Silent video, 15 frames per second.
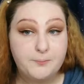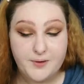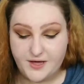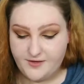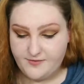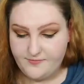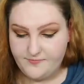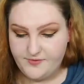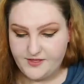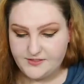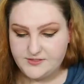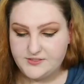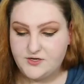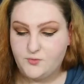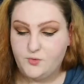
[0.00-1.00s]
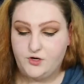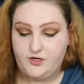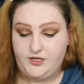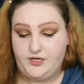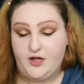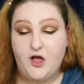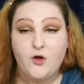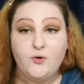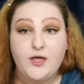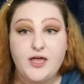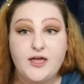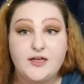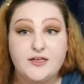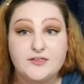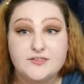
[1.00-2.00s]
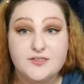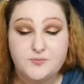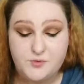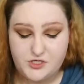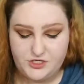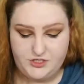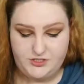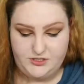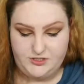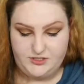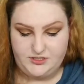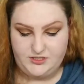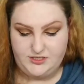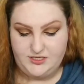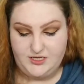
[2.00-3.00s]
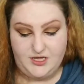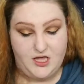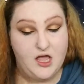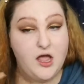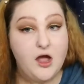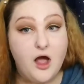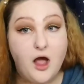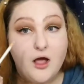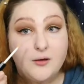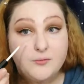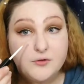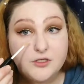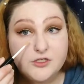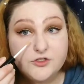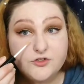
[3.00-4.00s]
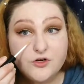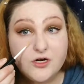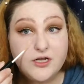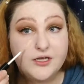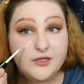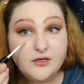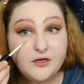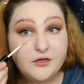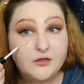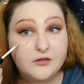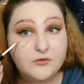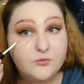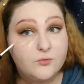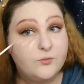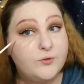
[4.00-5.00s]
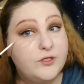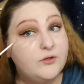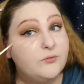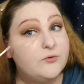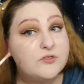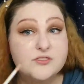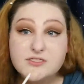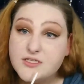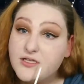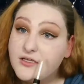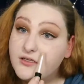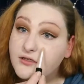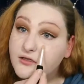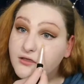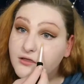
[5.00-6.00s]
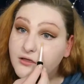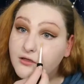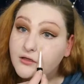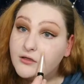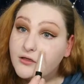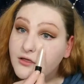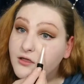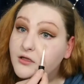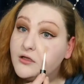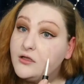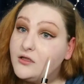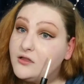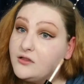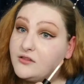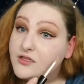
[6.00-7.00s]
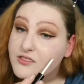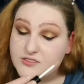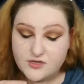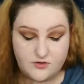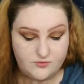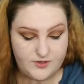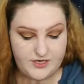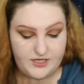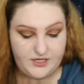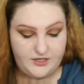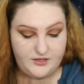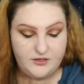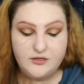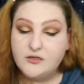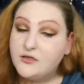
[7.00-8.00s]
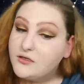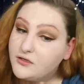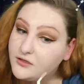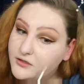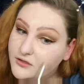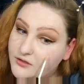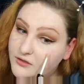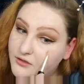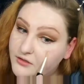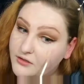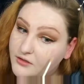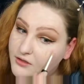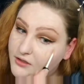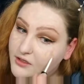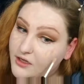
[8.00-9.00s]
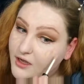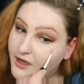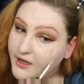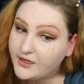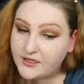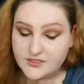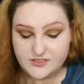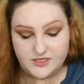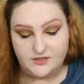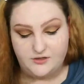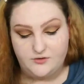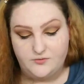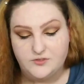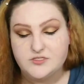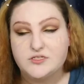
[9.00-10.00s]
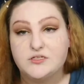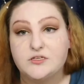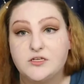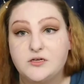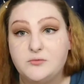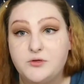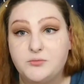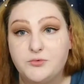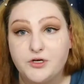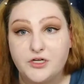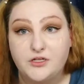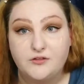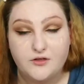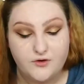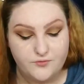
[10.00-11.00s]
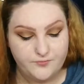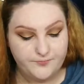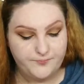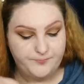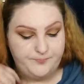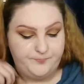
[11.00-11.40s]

But it's not working. Okay, I guess I'm gonna try it. We will see. This already, I can tell you, isn't gonna be pretty though.